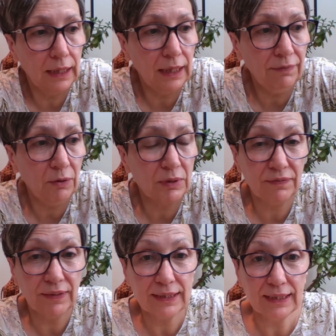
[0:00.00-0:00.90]
If I was
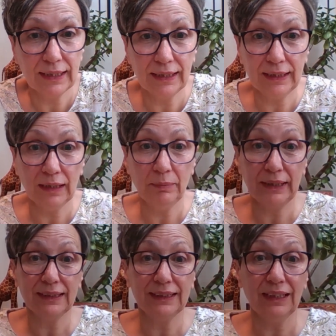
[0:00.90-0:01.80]
fancying a little bit
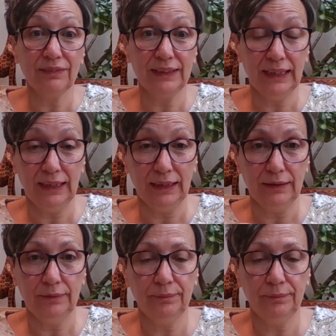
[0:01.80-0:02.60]
of self-tan,